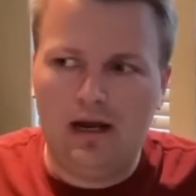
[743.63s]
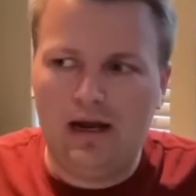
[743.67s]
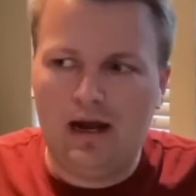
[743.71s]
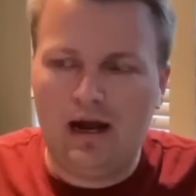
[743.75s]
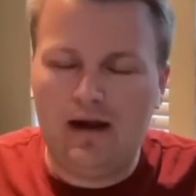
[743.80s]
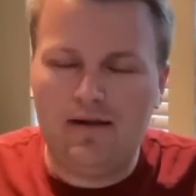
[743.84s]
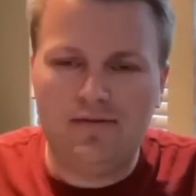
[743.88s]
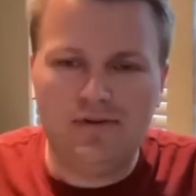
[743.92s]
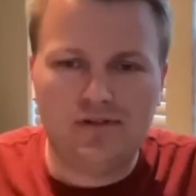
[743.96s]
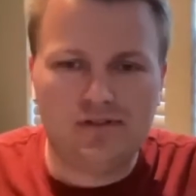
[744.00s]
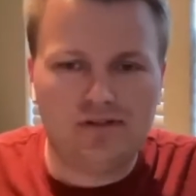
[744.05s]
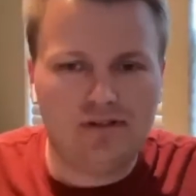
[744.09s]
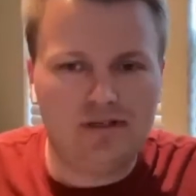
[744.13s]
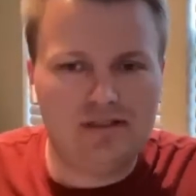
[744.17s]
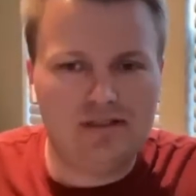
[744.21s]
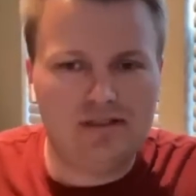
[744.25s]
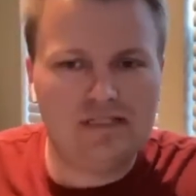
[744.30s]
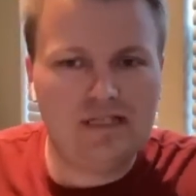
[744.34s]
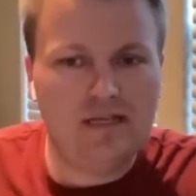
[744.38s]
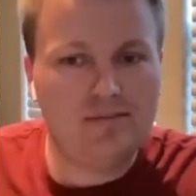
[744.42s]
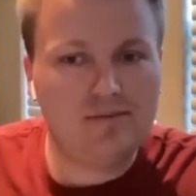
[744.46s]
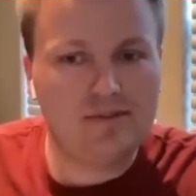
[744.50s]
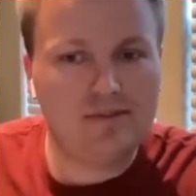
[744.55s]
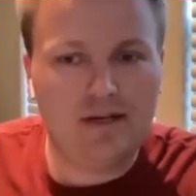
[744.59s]
obviously it
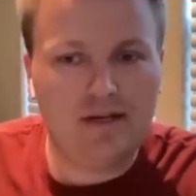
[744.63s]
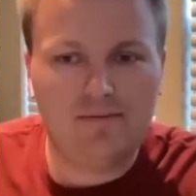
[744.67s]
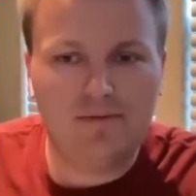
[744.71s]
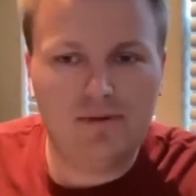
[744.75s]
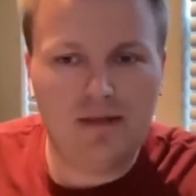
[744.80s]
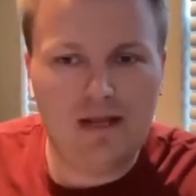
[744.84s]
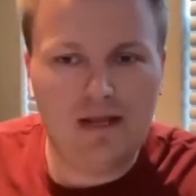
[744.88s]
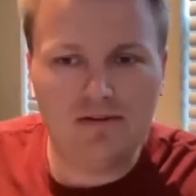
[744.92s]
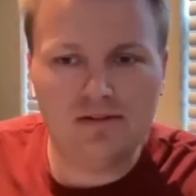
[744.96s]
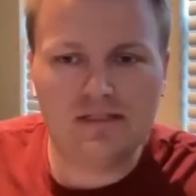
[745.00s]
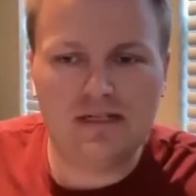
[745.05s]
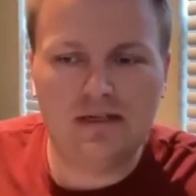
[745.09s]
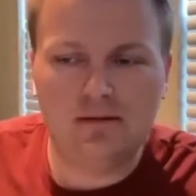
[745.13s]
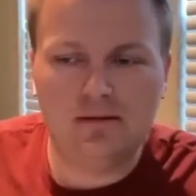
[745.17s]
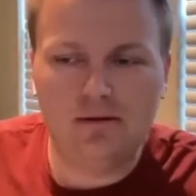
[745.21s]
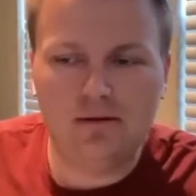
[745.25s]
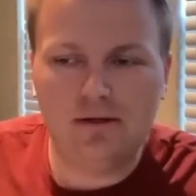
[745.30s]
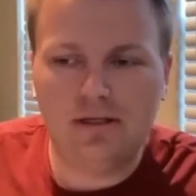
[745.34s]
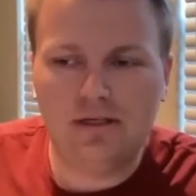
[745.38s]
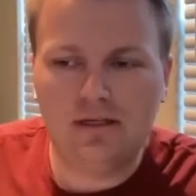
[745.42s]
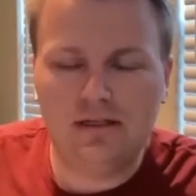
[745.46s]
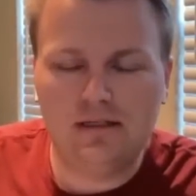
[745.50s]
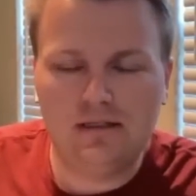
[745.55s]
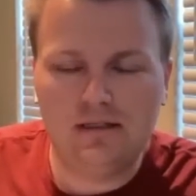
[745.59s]
seems like from the outside
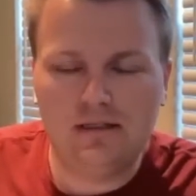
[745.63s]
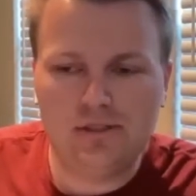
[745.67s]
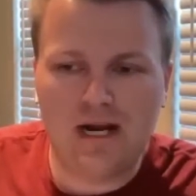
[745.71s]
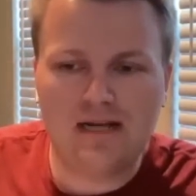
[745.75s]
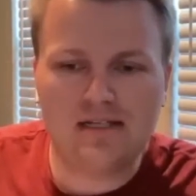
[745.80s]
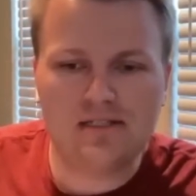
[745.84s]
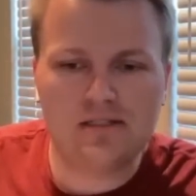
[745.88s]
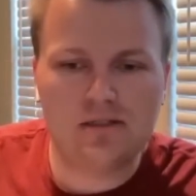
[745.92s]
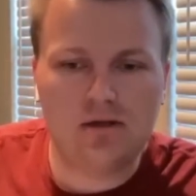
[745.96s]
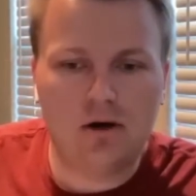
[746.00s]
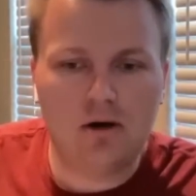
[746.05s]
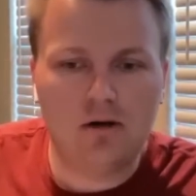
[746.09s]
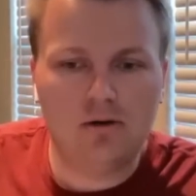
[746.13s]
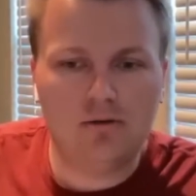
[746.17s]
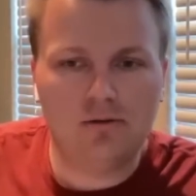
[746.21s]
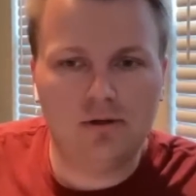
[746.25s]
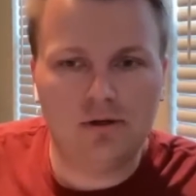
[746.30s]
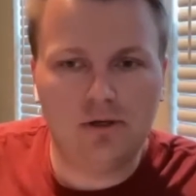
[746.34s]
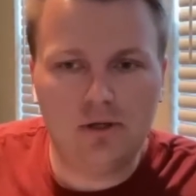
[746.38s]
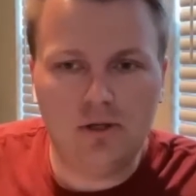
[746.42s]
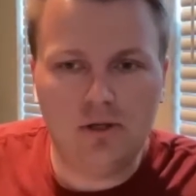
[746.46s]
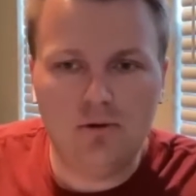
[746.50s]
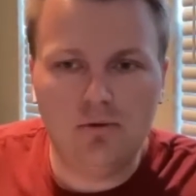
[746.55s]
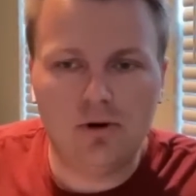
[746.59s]
looking in, Jackson,
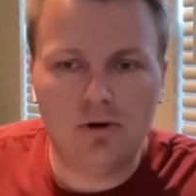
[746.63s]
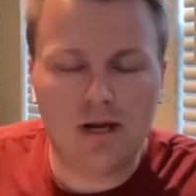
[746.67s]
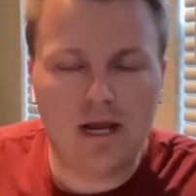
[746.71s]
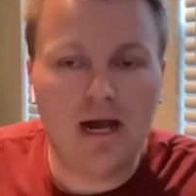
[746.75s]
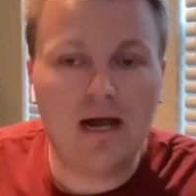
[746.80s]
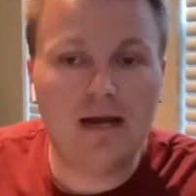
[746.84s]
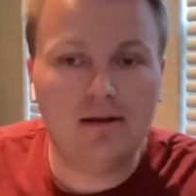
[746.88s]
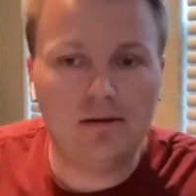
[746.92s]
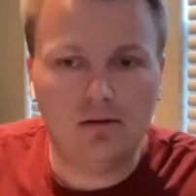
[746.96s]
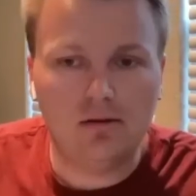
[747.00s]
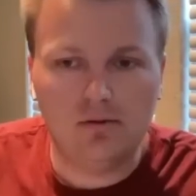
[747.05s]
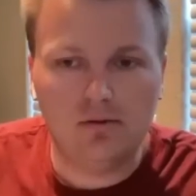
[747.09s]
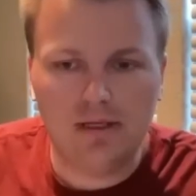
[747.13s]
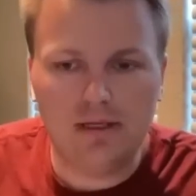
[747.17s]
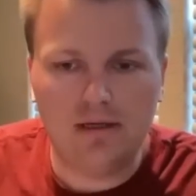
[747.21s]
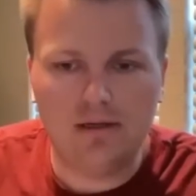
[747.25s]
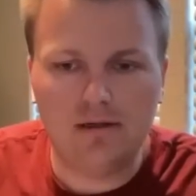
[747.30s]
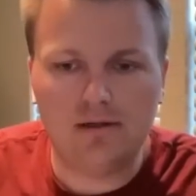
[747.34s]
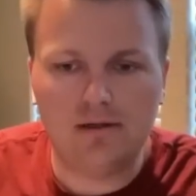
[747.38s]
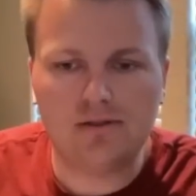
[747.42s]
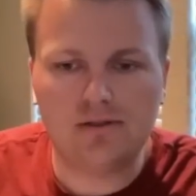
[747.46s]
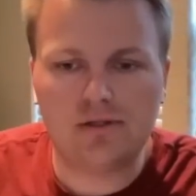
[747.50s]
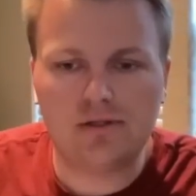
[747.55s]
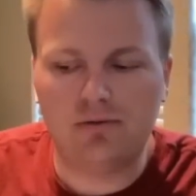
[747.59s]
Arlen, you are kind of the
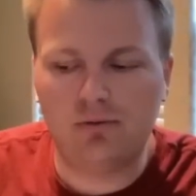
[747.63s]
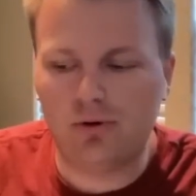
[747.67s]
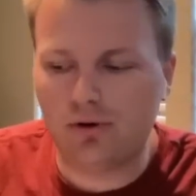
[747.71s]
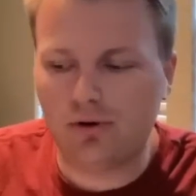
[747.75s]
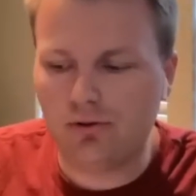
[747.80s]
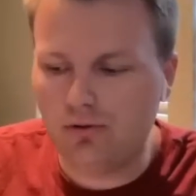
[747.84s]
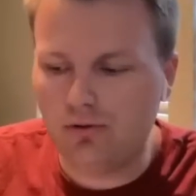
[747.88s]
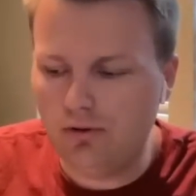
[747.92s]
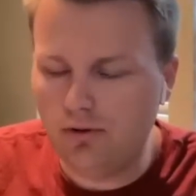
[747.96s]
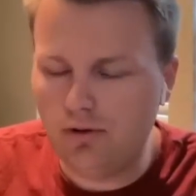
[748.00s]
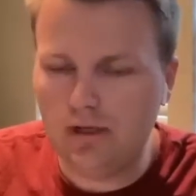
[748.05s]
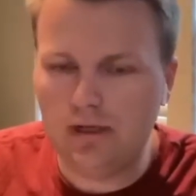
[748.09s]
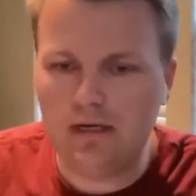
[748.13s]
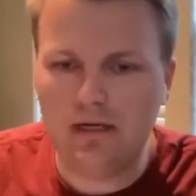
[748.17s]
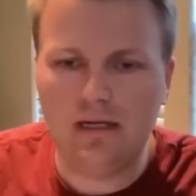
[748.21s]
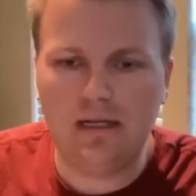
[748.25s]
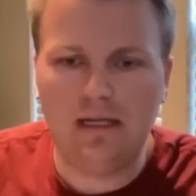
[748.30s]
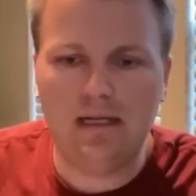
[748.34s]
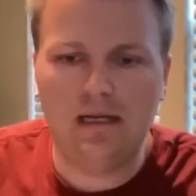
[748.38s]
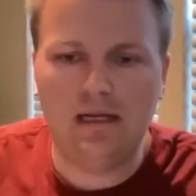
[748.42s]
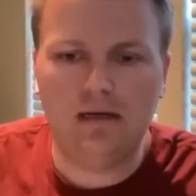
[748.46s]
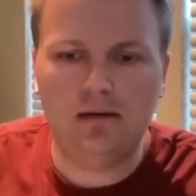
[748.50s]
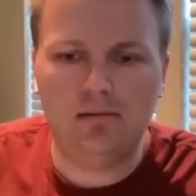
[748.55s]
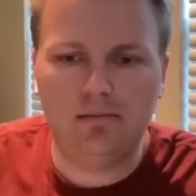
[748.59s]
leaders in recruiting and
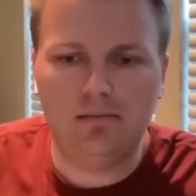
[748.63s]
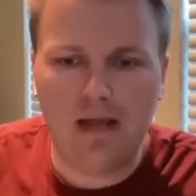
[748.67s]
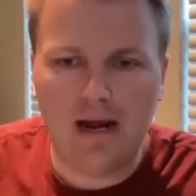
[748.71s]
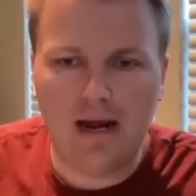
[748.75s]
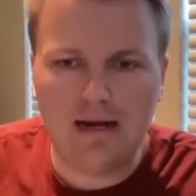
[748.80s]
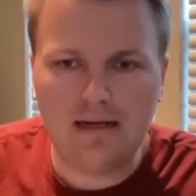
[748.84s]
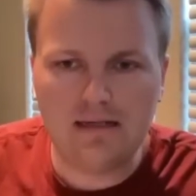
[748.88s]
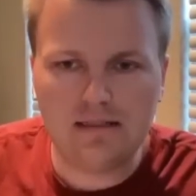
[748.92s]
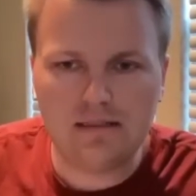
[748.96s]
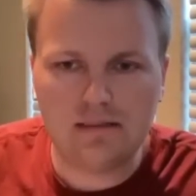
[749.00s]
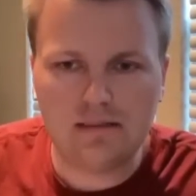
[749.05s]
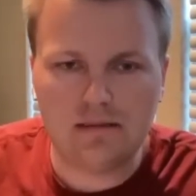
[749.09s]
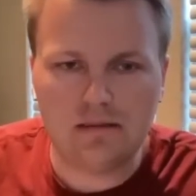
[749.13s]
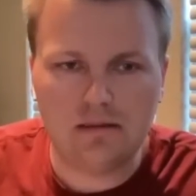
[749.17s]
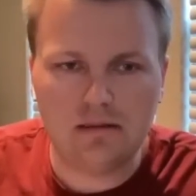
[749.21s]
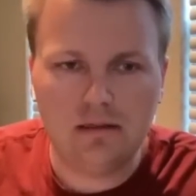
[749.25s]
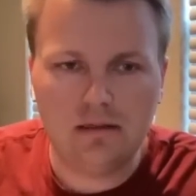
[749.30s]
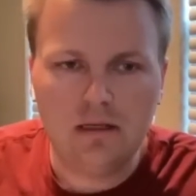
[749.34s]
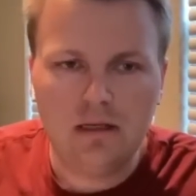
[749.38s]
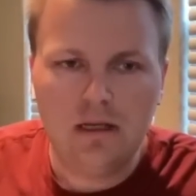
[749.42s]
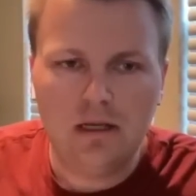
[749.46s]
getting guys to,